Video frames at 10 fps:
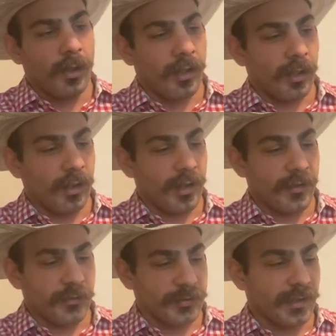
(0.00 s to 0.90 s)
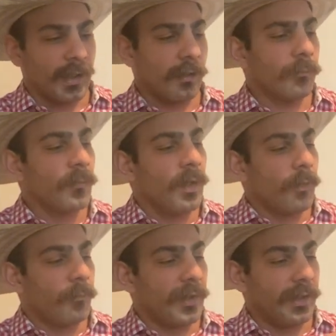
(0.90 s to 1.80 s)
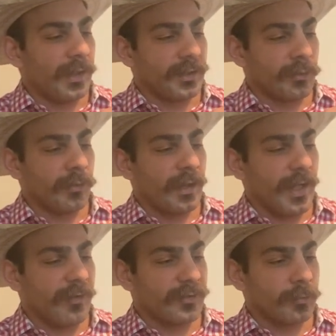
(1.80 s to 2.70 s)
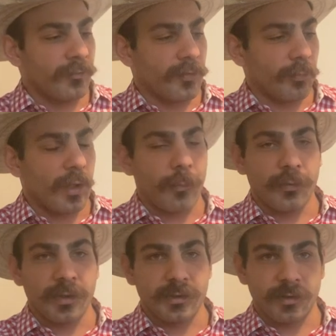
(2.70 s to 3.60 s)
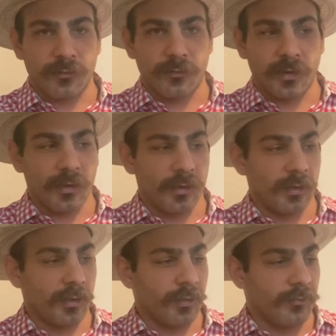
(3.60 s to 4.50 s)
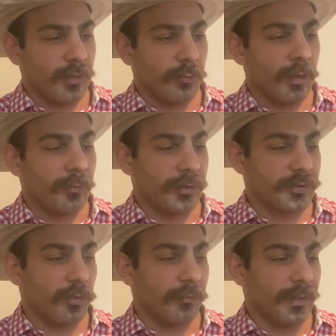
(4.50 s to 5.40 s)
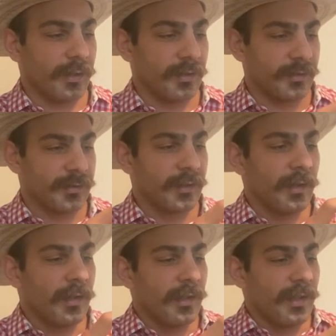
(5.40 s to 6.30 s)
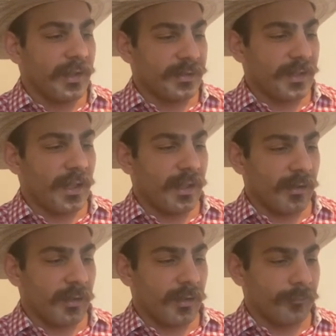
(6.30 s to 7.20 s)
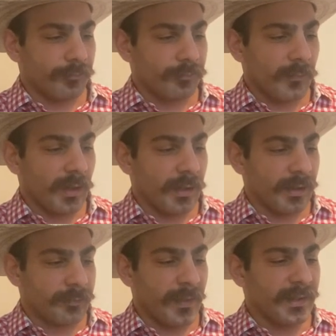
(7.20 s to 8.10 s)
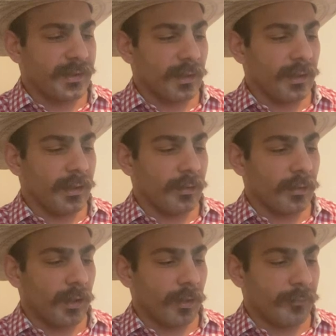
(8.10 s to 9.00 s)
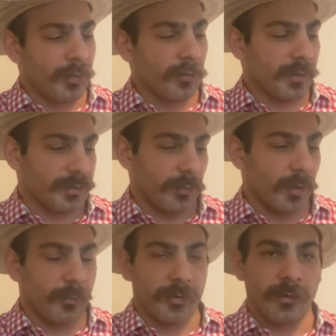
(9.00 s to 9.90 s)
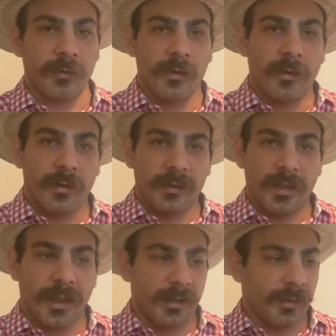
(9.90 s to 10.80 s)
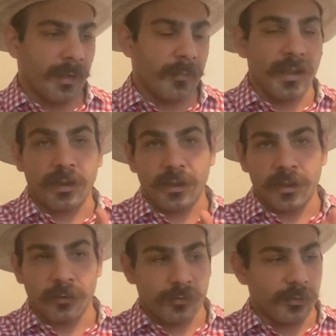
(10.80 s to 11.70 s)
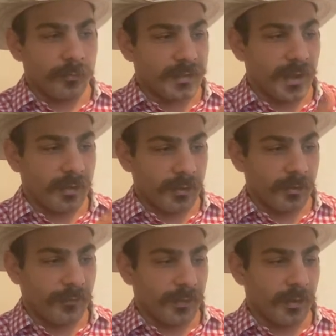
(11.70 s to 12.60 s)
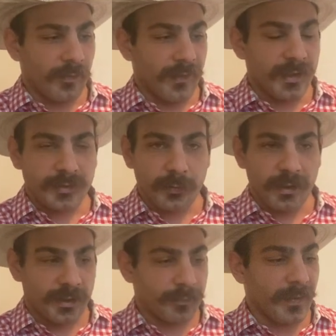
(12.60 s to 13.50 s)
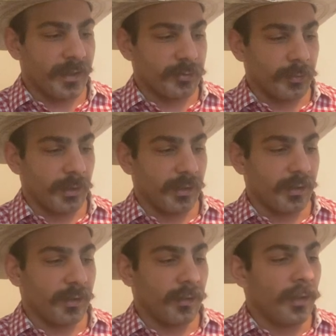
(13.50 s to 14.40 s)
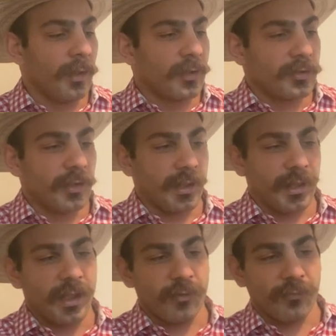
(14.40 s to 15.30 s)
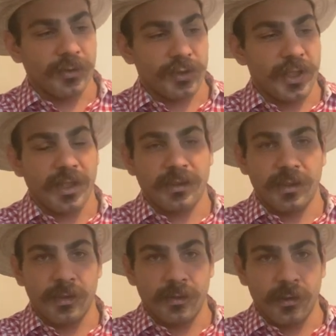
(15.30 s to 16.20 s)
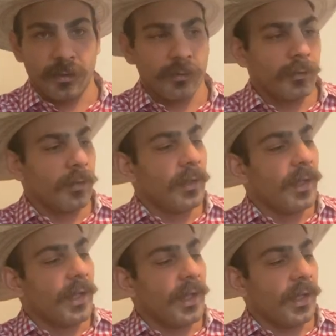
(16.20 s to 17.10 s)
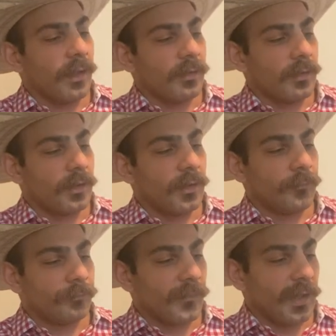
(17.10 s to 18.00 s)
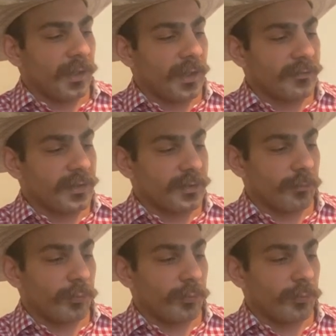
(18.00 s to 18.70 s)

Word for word: uh, leather style, but it's going to have some of the properties of uh, of the rubber sole because it's got um, it's basically butyl is a rubber that they make inner tubes out of and all that, so it expands really good. So they kind of inject it in there and um, it gives it some